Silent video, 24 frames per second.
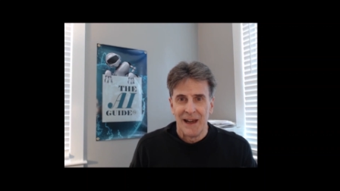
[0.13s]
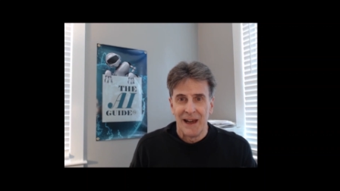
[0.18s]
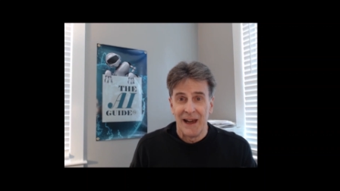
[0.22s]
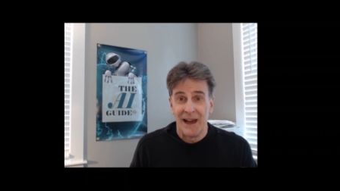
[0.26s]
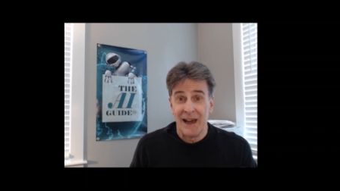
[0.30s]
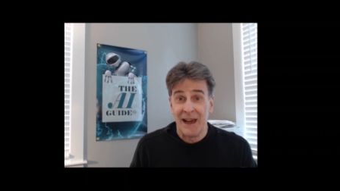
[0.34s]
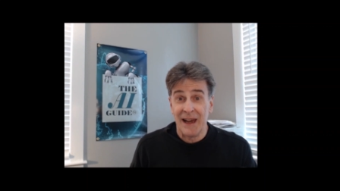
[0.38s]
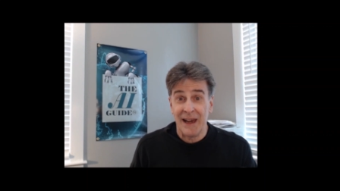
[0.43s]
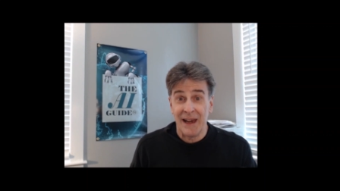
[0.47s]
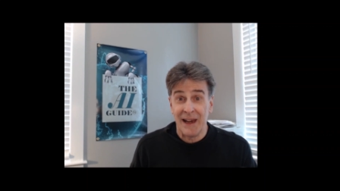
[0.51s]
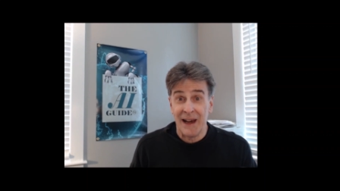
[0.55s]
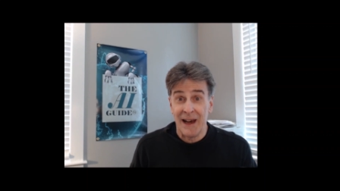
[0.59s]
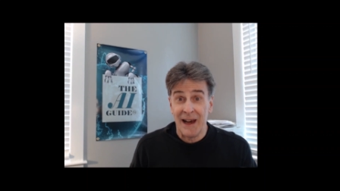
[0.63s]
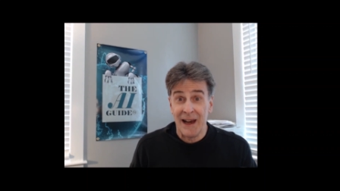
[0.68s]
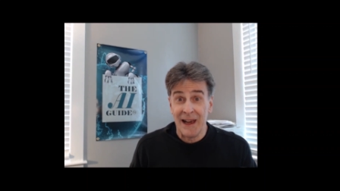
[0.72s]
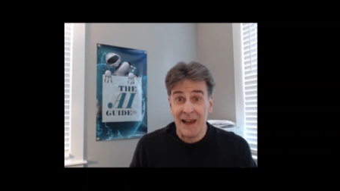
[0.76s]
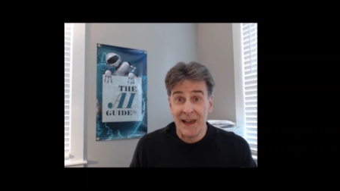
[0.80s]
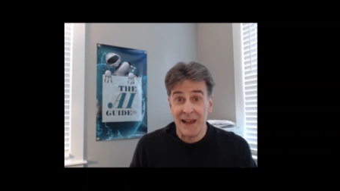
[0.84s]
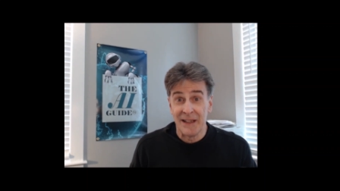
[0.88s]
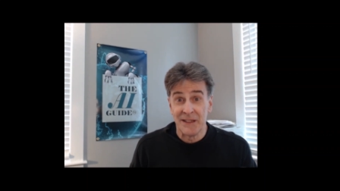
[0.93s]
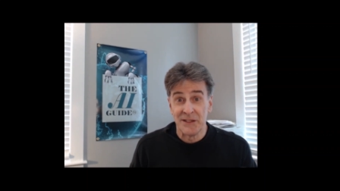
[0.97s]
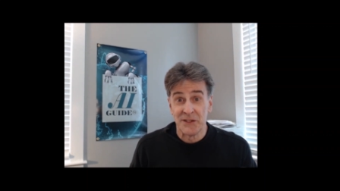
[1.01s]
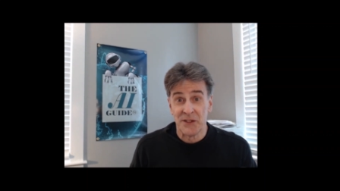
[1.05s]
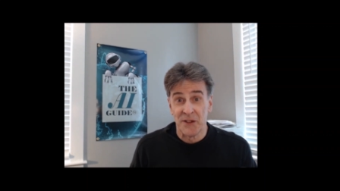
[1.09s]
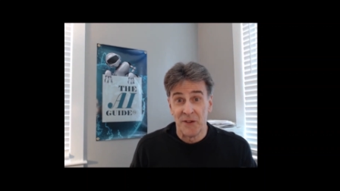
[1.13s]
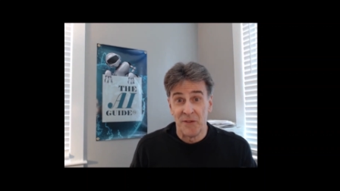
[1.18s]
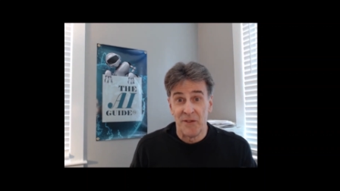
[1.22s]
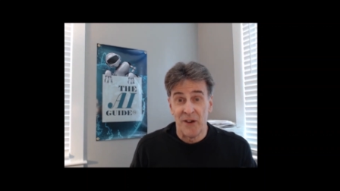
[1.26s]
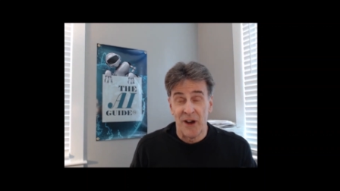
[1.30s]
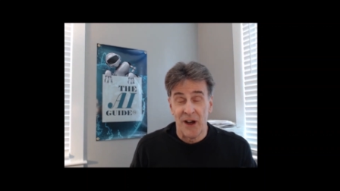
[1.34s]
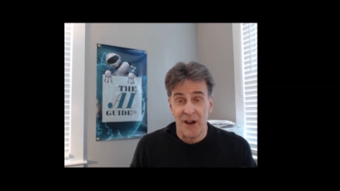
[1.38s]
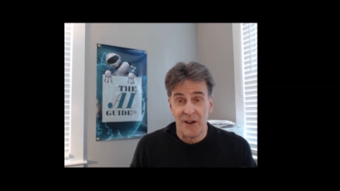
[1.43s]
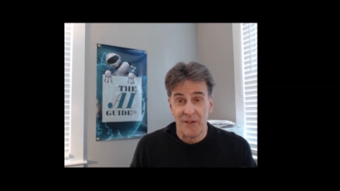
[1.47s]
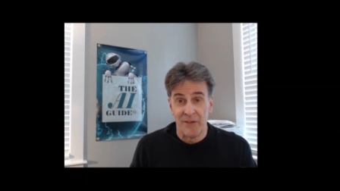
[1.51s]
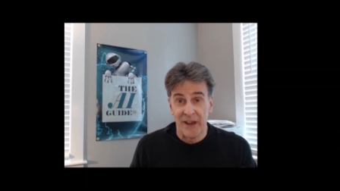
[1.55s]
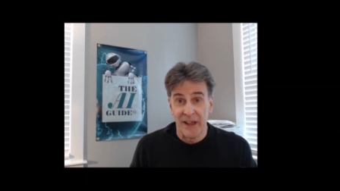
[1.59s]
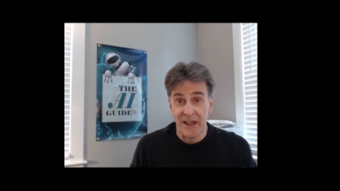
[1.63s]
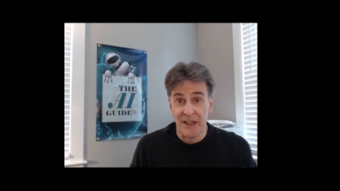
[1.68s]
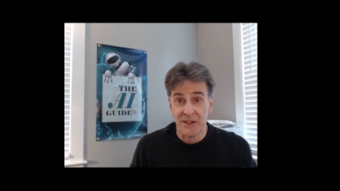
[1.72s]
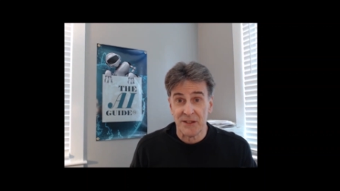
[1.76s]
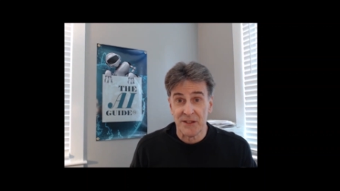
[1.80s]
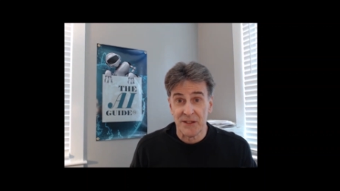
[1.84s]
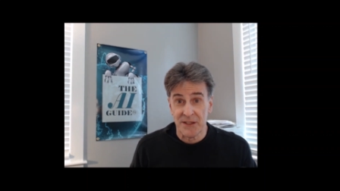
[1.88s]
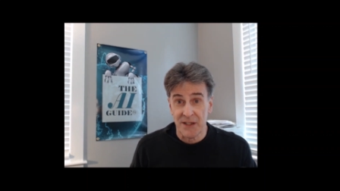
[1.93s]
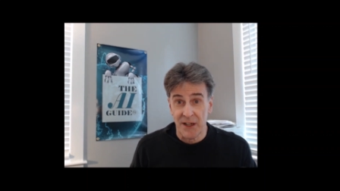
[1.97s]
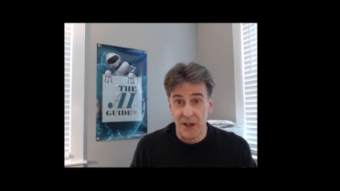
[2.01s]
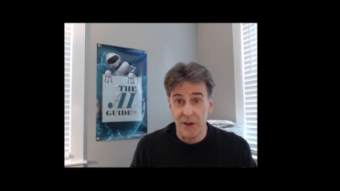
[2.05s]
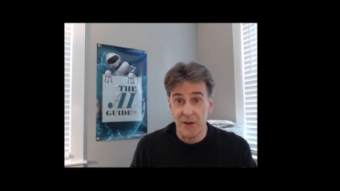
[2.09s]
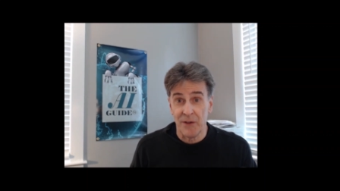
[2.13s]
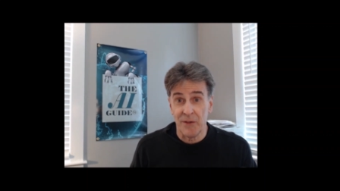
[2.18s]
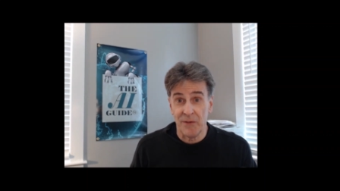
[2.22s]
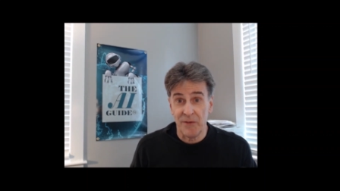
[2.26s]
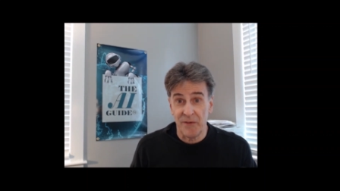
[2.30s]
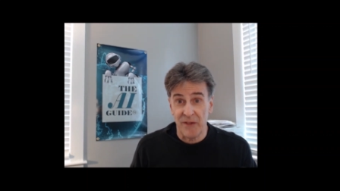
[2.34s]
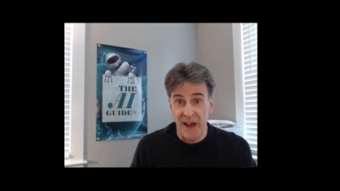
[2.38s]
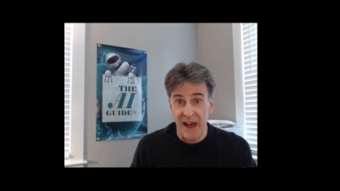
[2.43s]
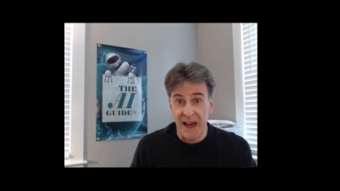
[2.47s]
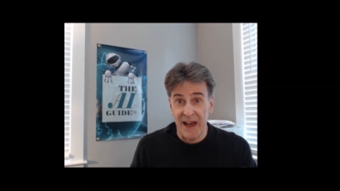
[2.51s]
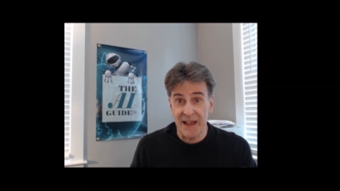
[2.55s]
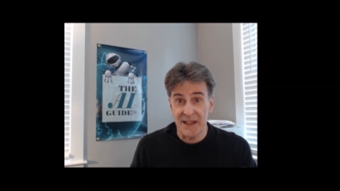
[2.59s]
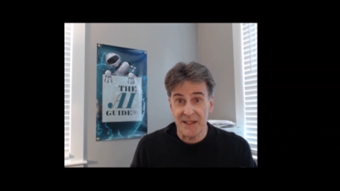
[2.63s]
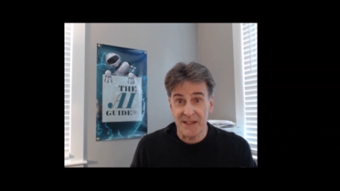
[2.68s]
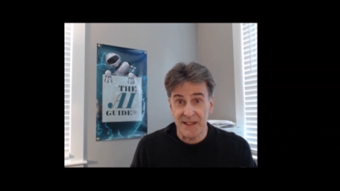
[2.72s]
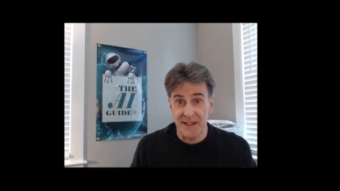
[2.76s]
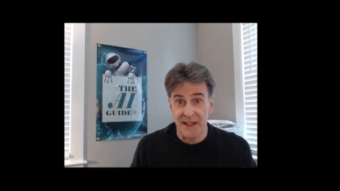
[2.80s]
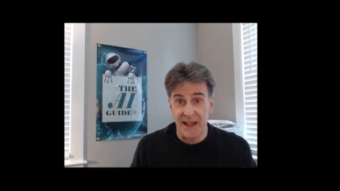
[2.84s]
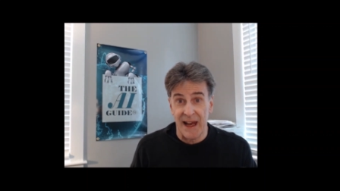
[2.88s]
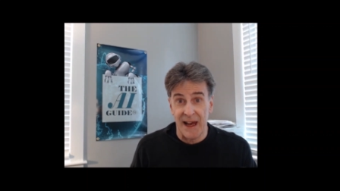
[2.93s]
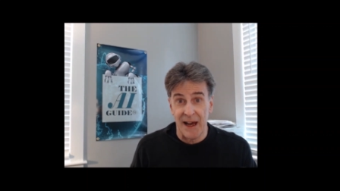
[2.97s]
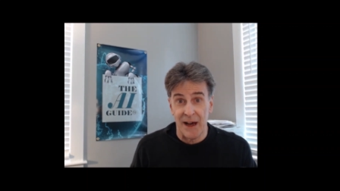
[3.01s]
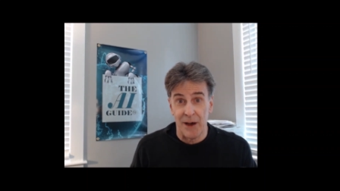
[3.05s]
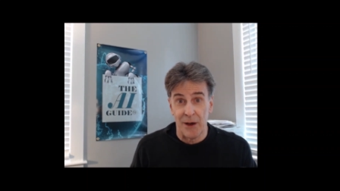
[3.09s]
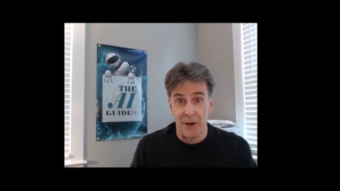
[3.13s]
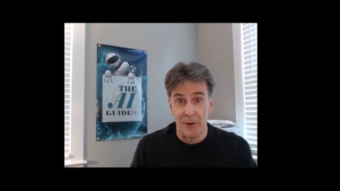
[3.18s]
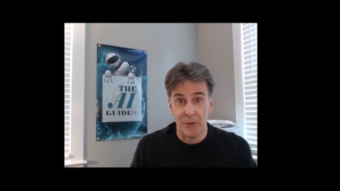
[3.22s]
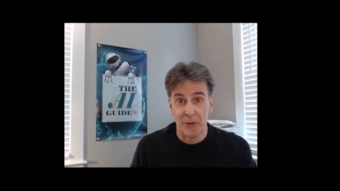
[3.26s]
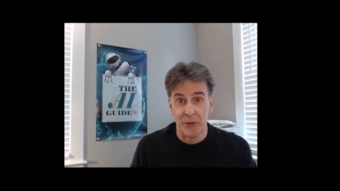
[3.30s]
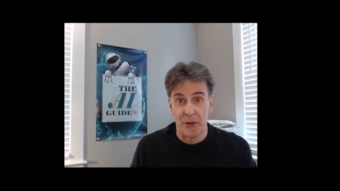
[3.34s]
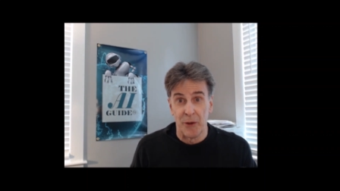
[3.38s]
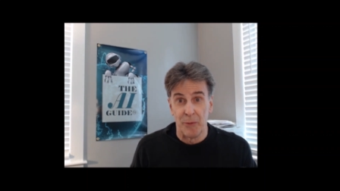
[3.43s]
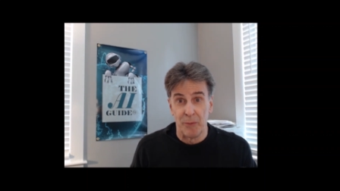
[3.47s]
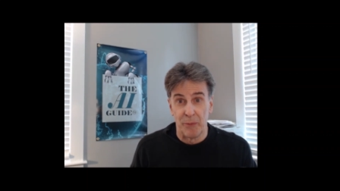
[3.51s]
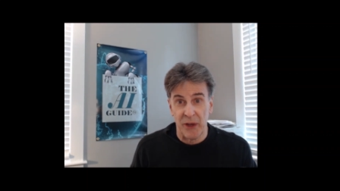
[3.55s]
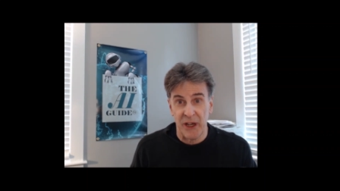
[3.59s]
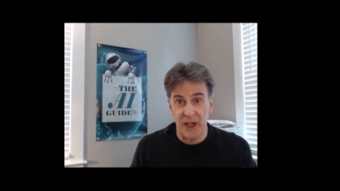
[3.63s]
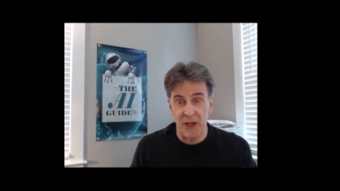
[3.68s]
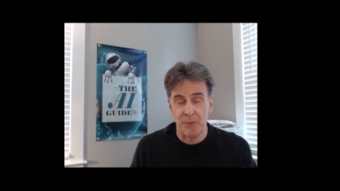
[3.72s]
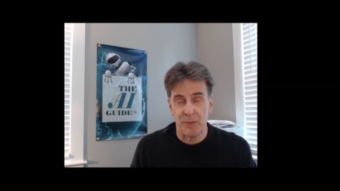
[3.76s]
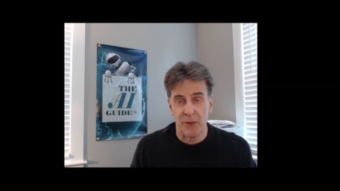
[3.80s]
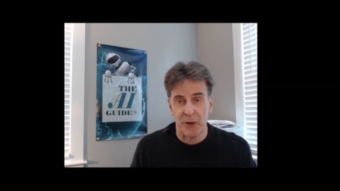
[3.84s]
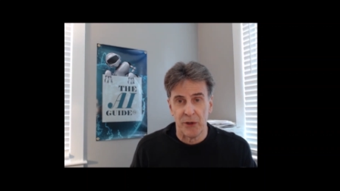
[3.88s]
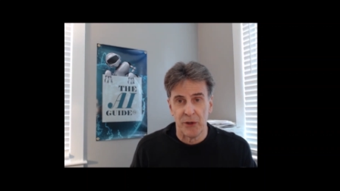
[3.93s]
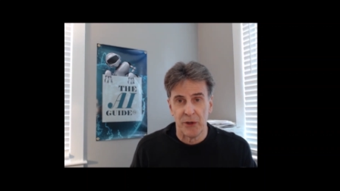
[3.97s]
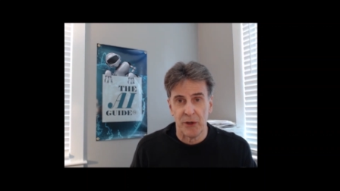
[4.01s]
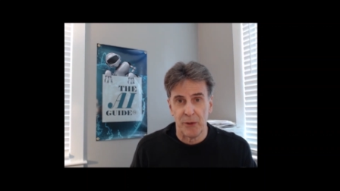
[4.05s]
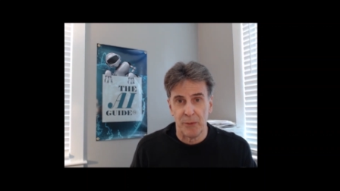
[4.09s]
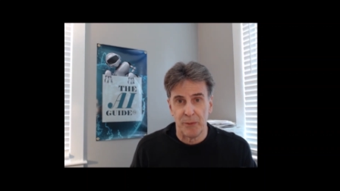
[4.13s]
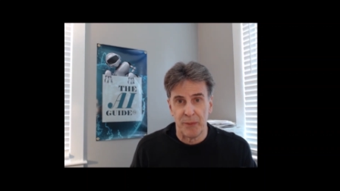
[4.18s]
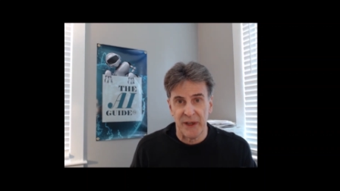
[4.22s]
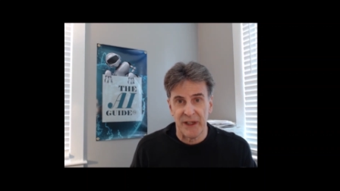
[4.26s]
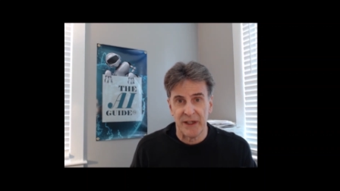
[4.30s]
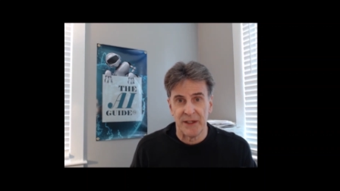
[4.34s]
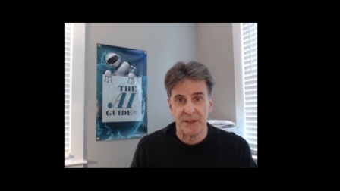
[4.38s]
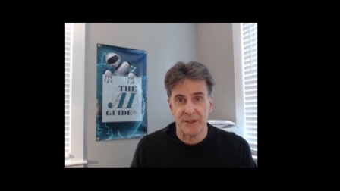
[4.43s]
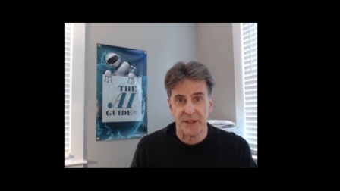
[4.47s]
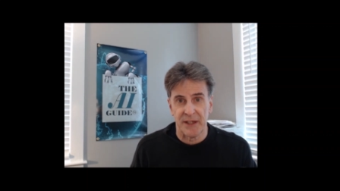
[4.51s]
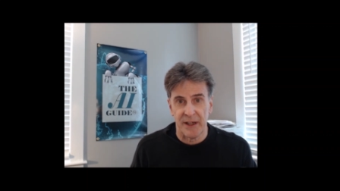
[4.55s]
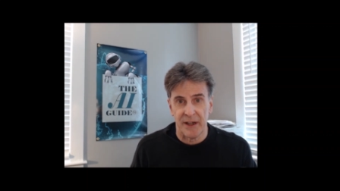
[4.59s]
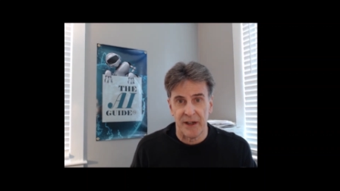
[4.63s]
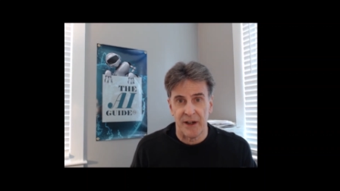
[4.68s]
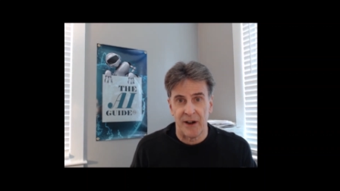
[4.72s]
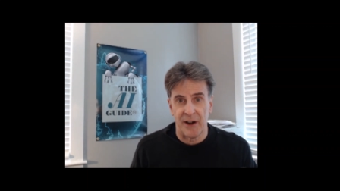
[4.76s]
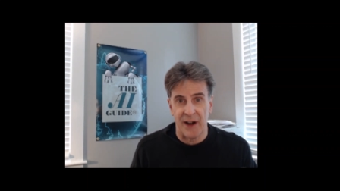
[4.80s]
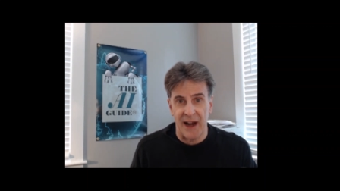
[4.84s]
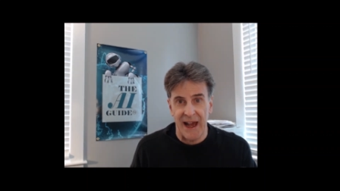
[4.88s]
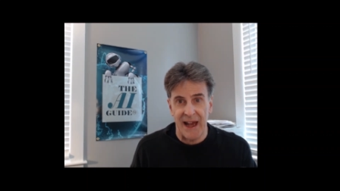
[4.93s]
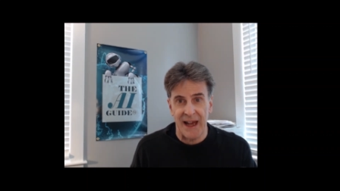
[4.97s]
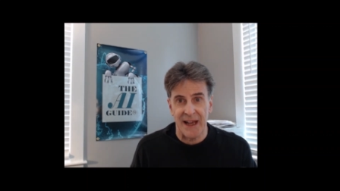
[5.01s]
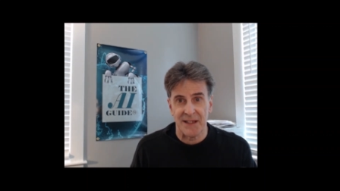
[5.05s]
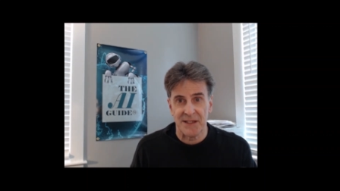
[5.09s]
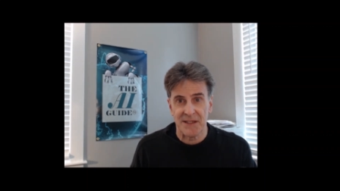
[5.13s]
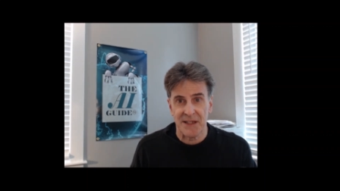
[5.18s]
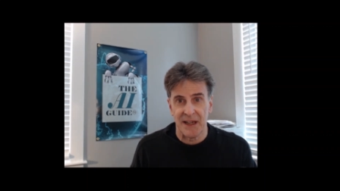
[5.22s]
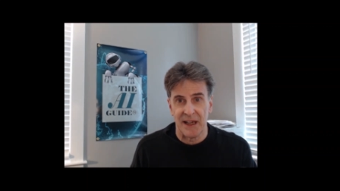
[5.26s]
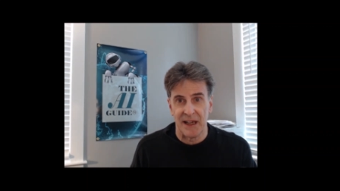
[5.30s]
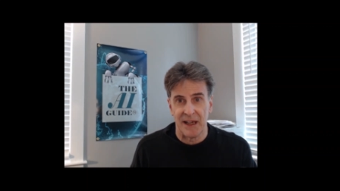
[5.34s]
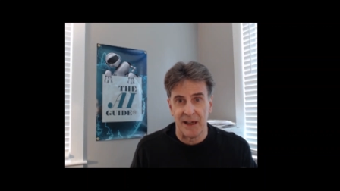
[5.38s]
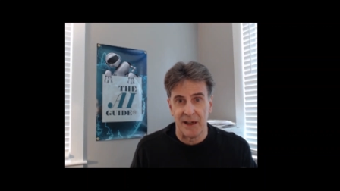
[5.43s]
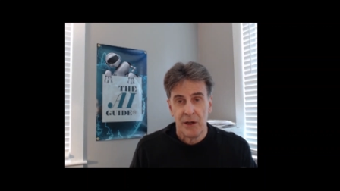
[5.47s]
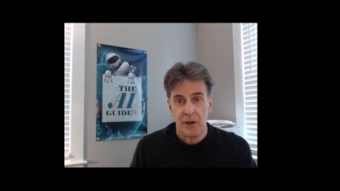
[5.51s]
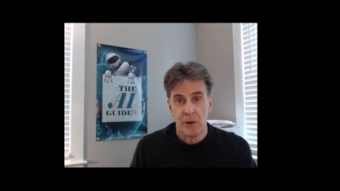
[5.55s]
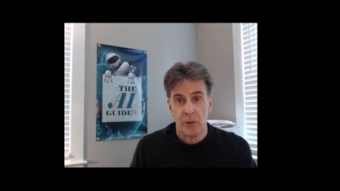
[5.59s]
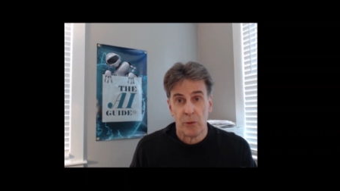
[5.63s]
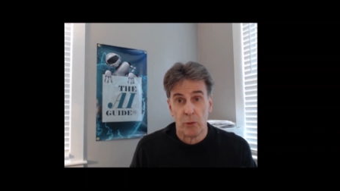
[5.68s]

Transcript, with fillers: AI is evolving so fast now, the people who built it are asking,